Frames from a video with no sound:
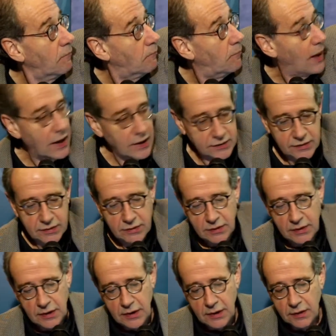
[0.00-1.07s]
but
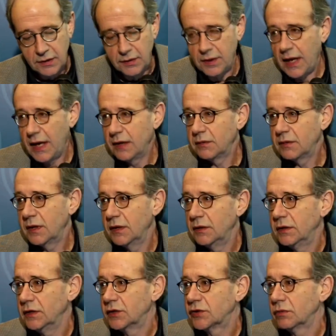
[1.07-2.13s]
that
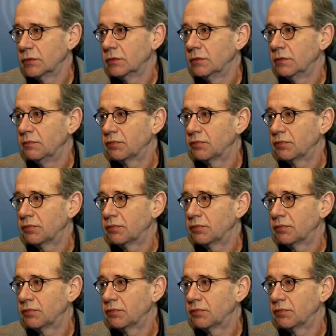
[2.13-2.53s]
initial